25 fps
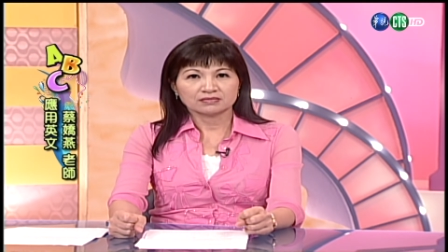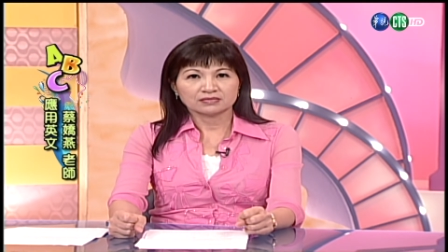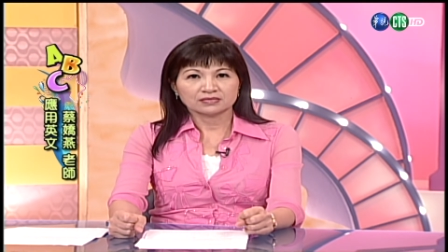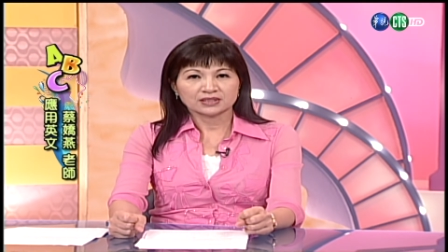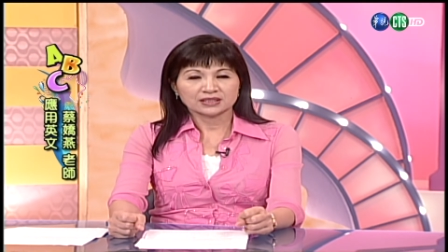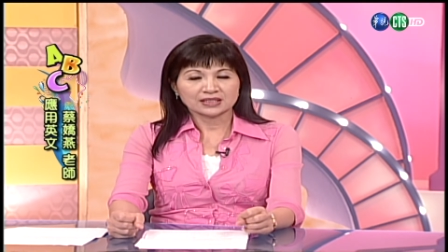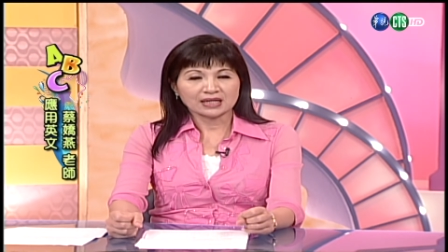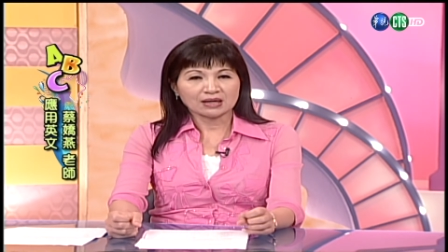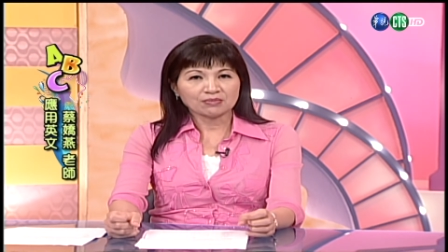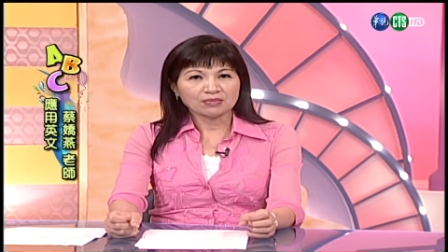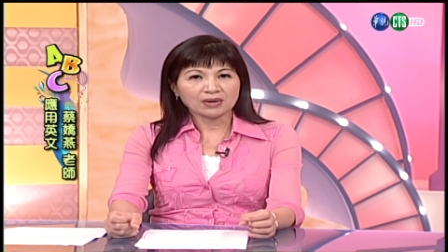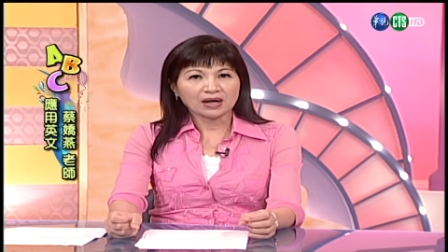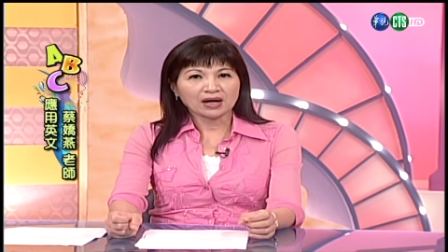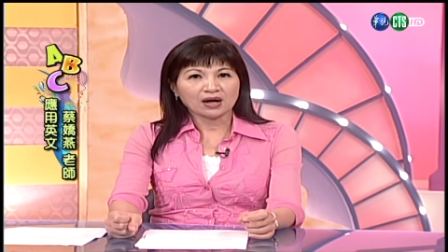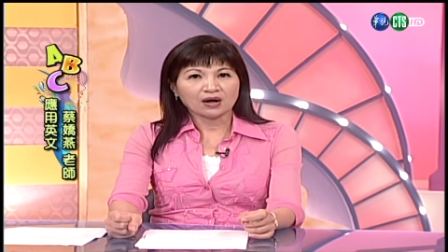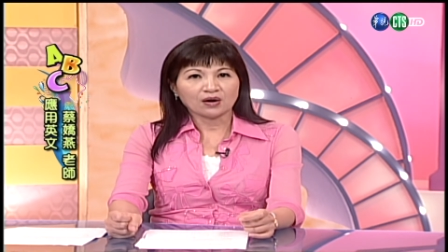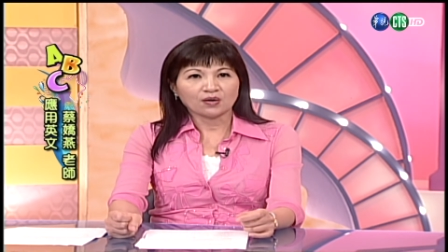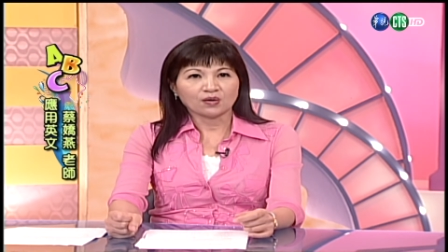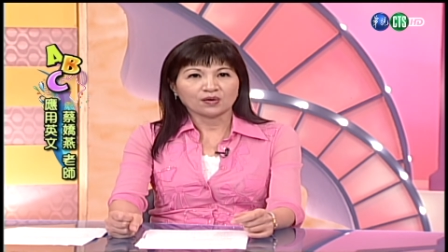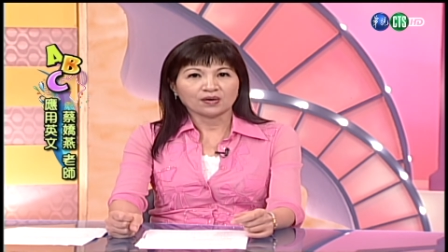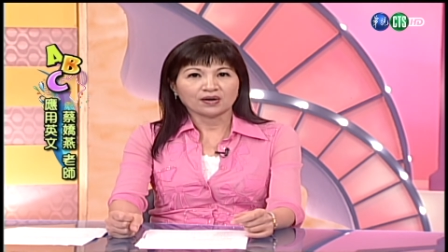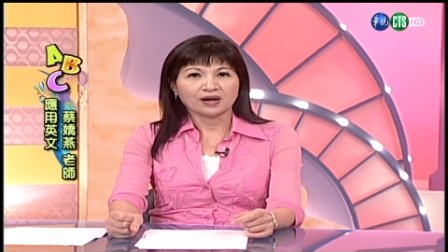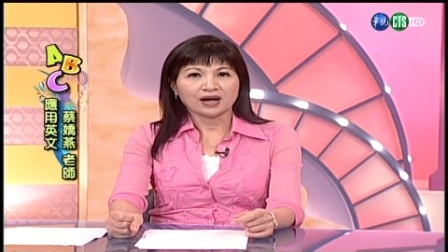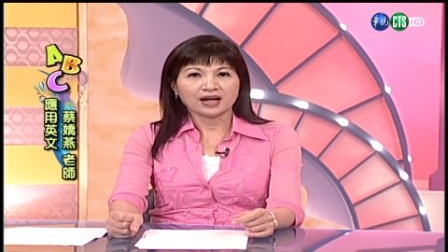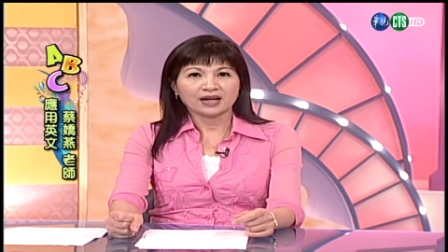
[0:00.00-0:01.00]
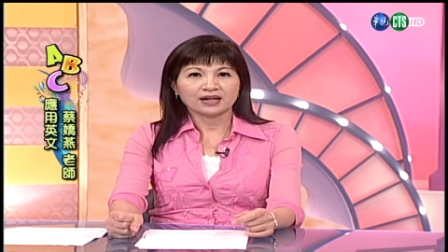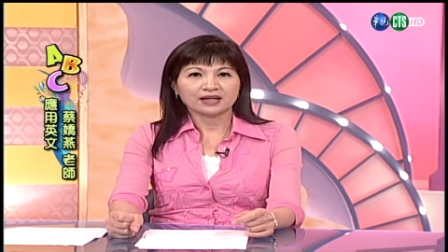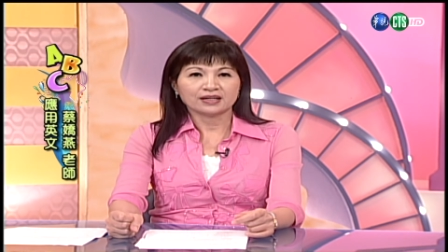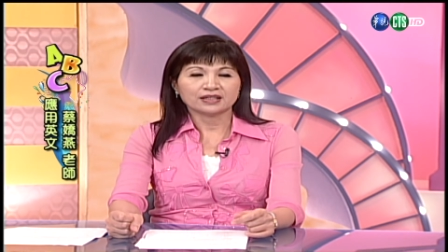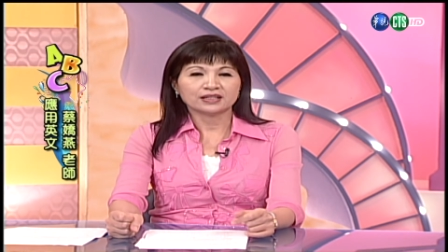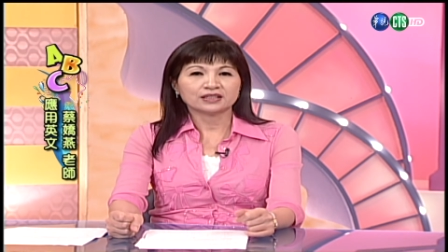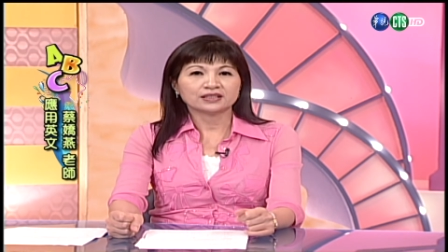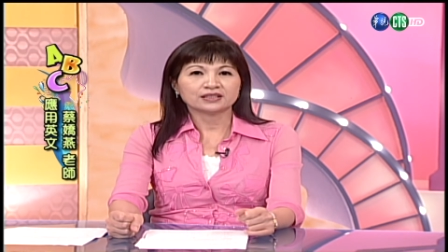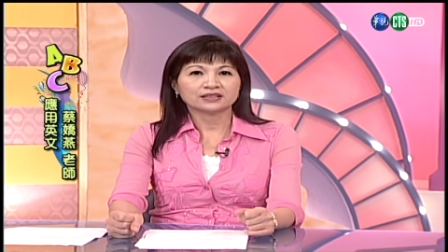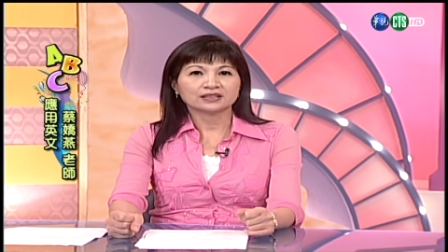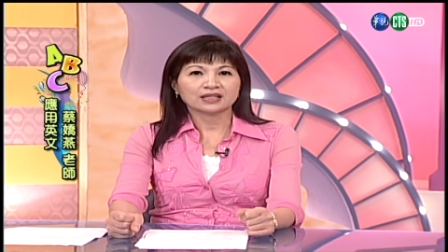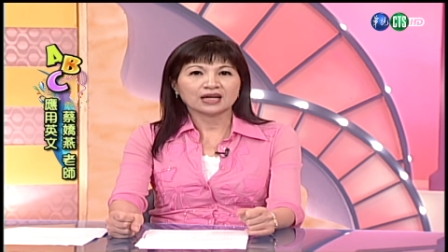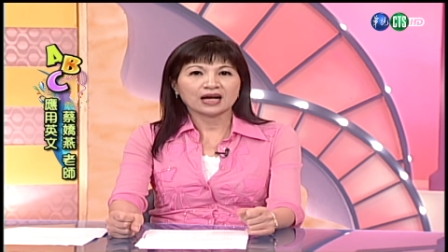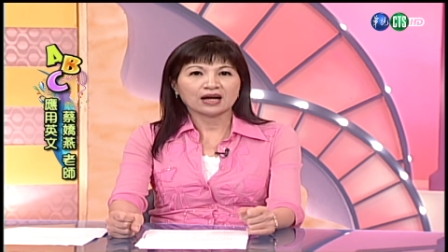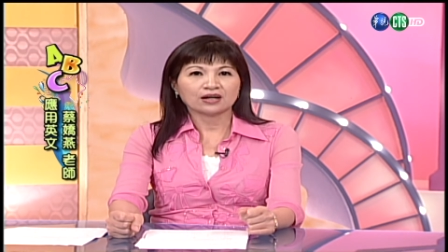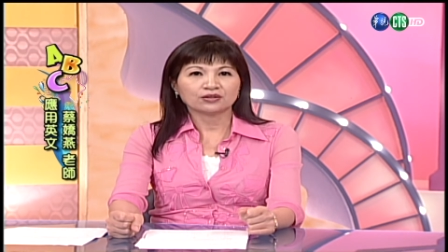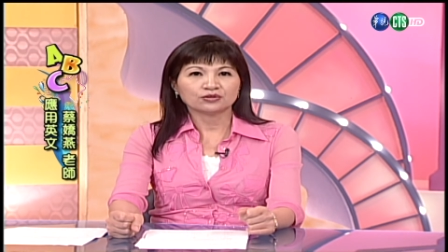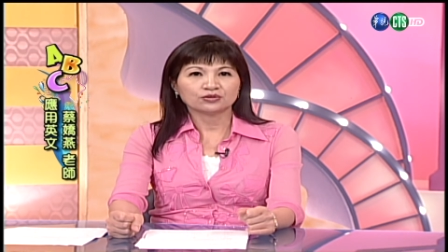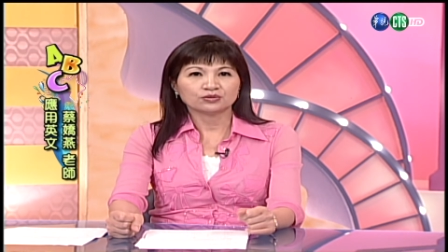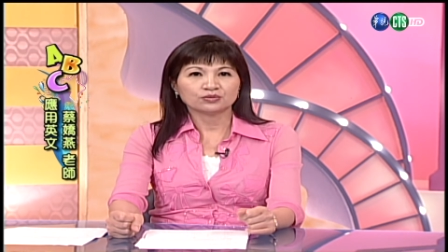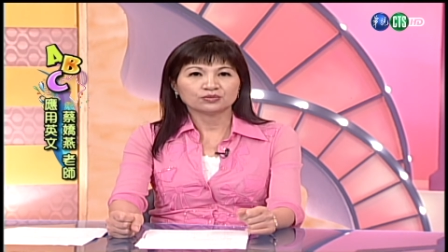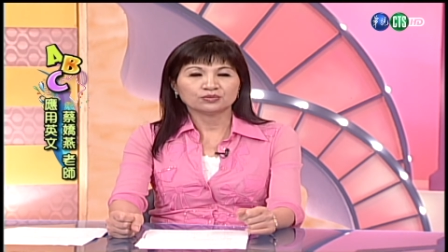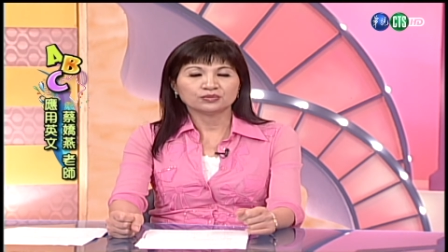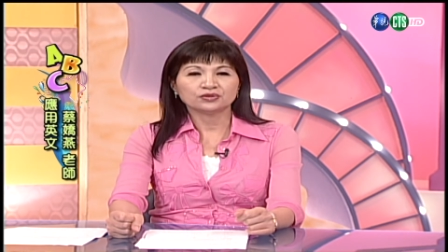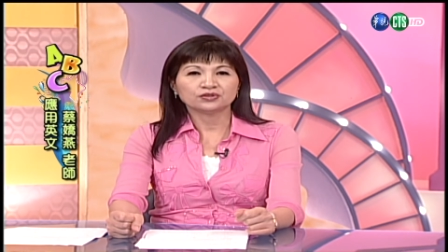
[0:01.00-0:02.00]
somehow I learned how
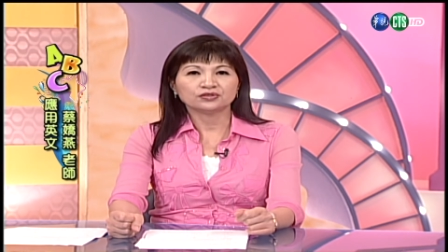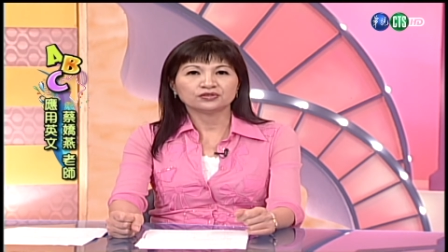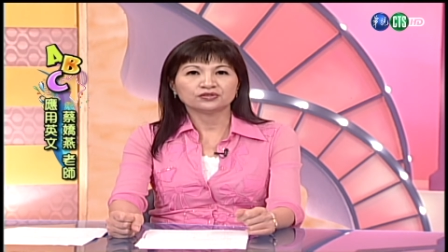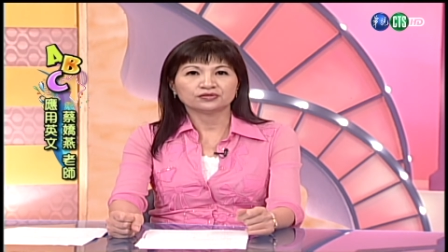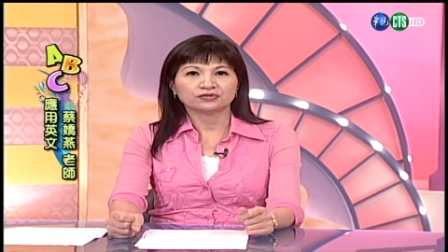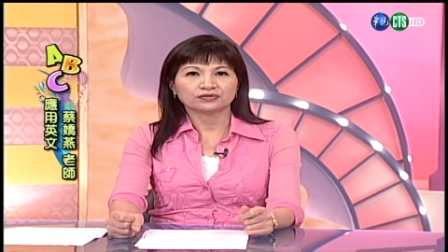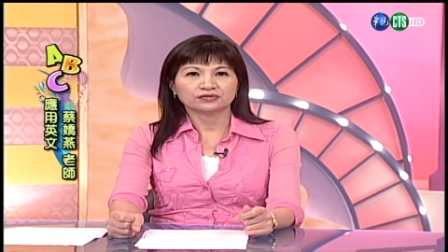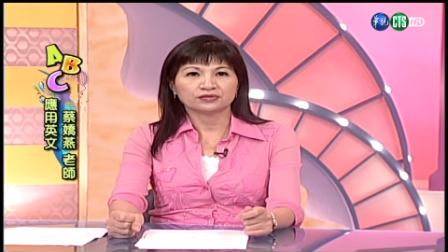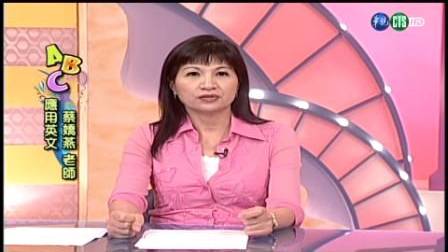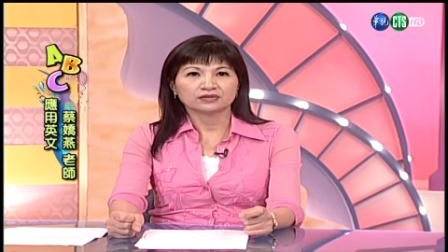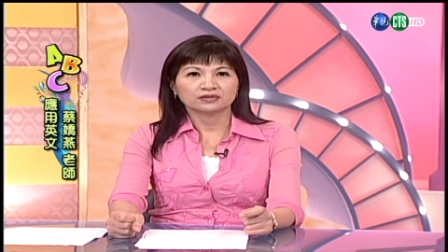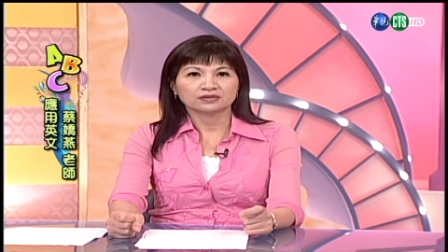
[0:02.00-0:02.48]
to move.